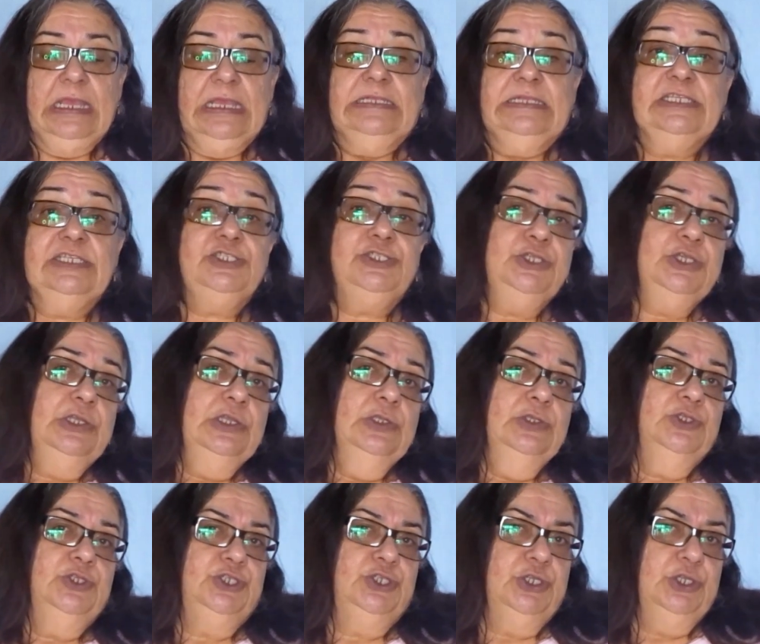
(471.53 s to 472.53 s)
The
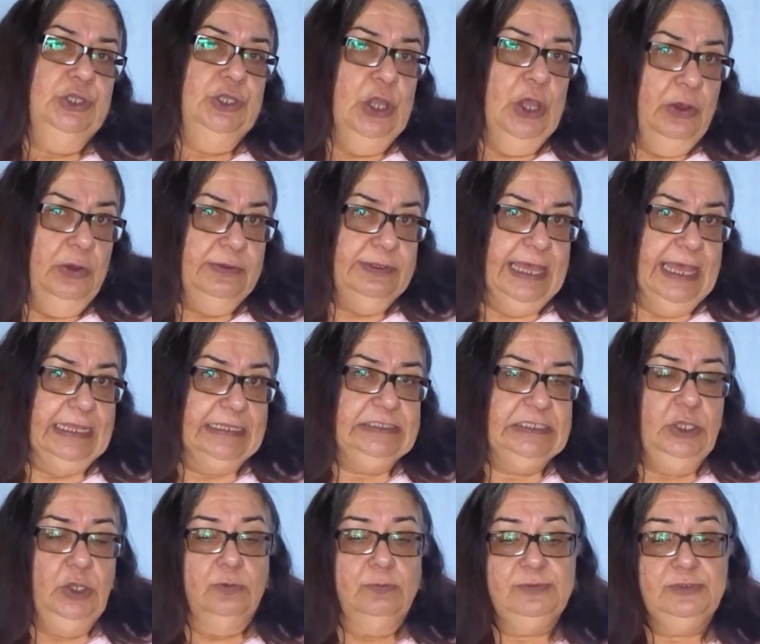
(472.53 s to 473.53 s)
students should know that
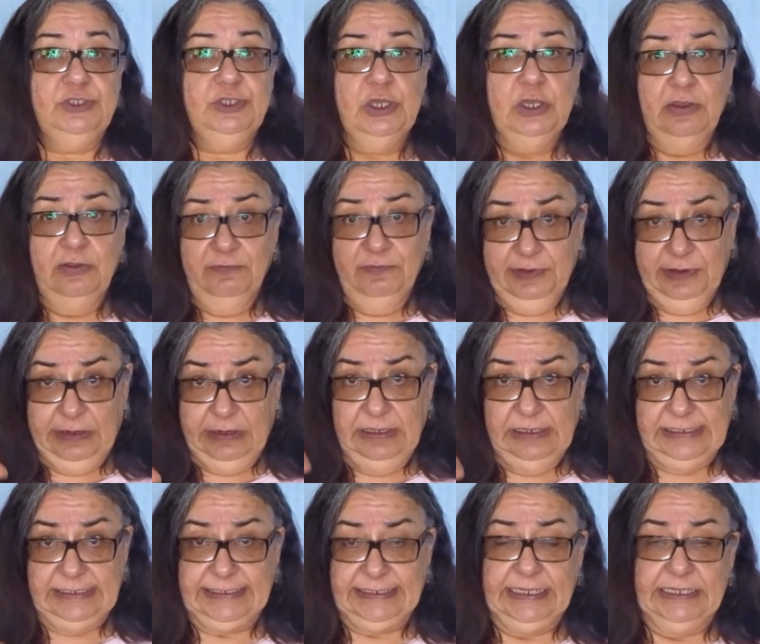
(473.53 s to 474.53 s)
the observer
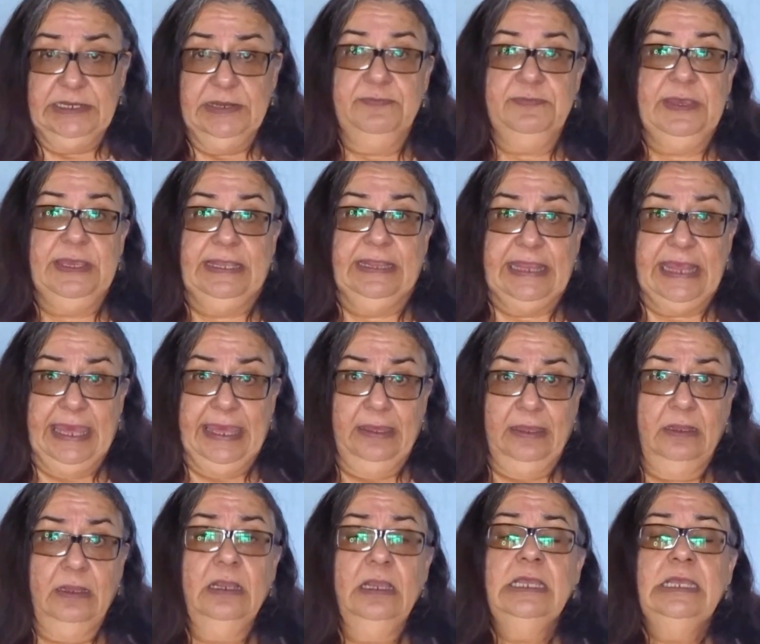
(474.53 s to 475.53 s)
is going to be
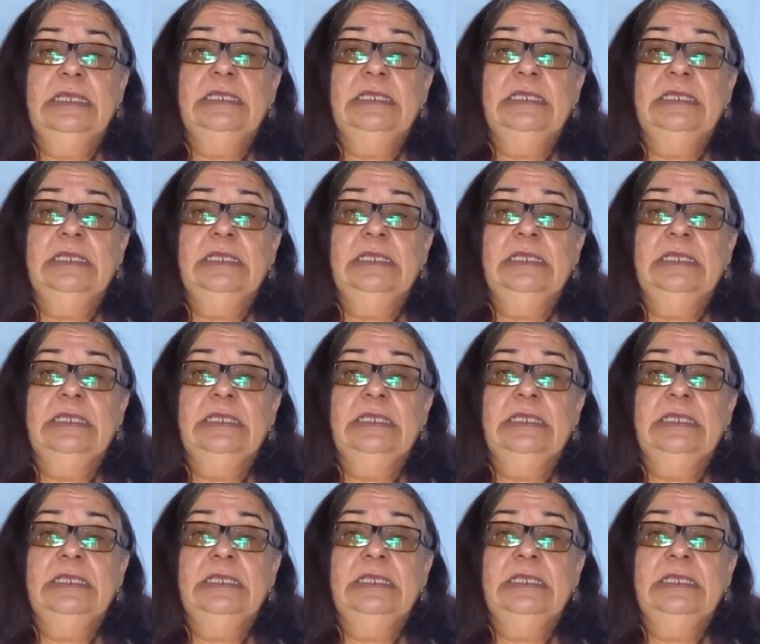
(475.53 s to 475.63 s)
there